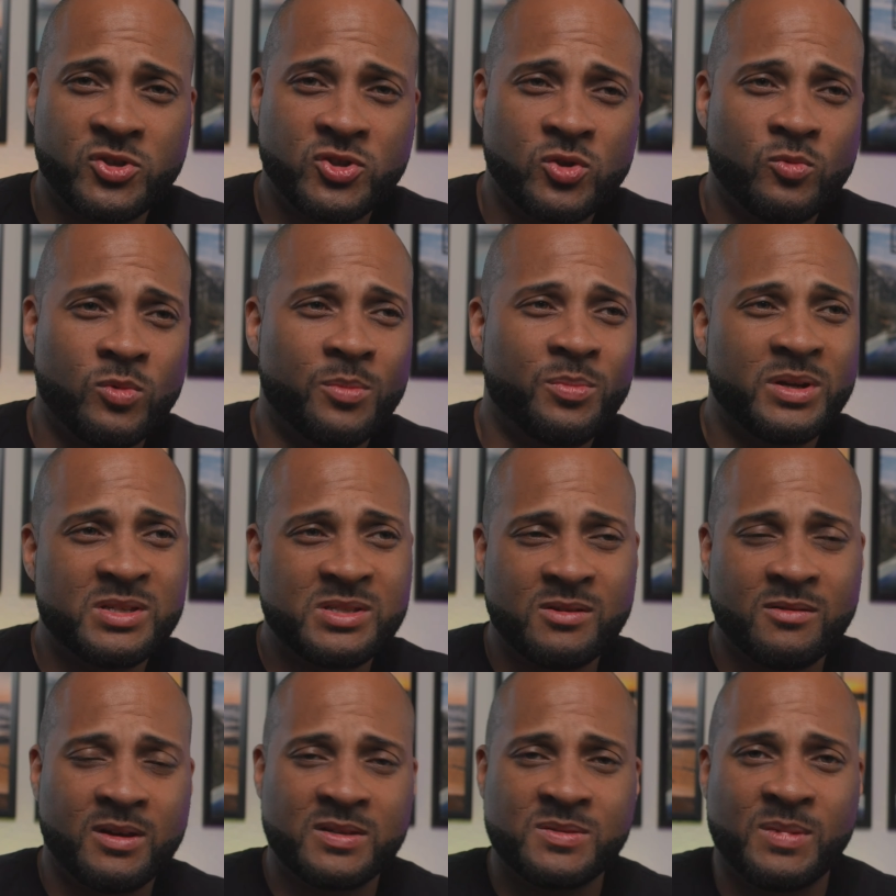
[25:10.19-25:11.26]
shoot with, but it
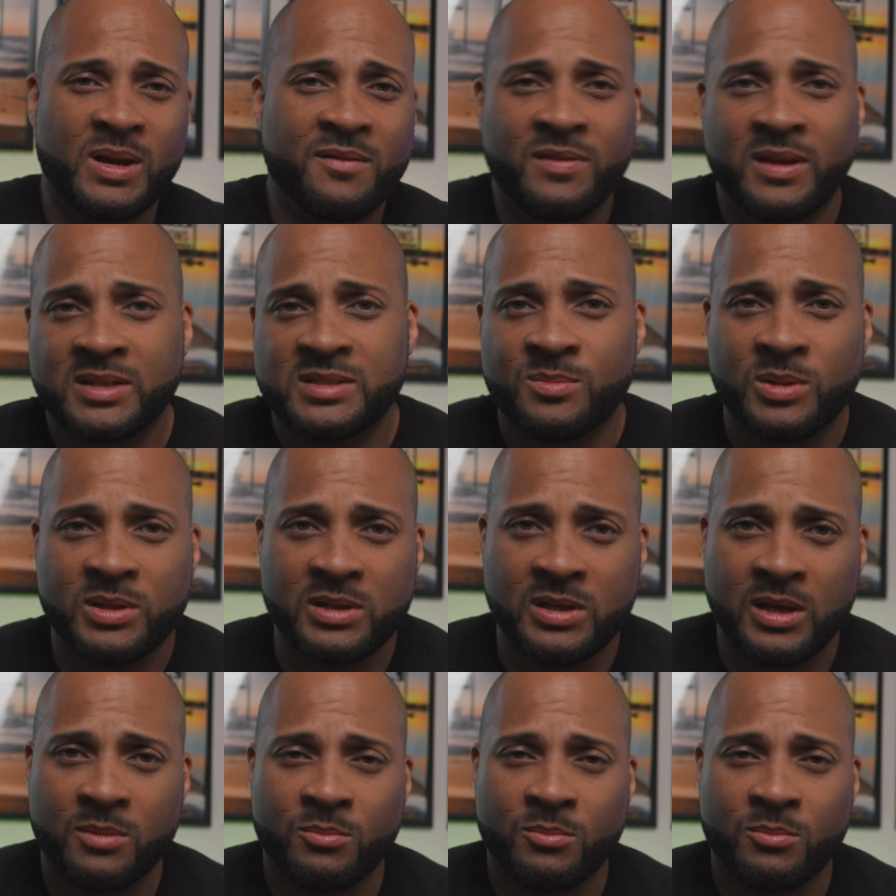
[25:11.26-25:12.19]
still gives me that flexibility.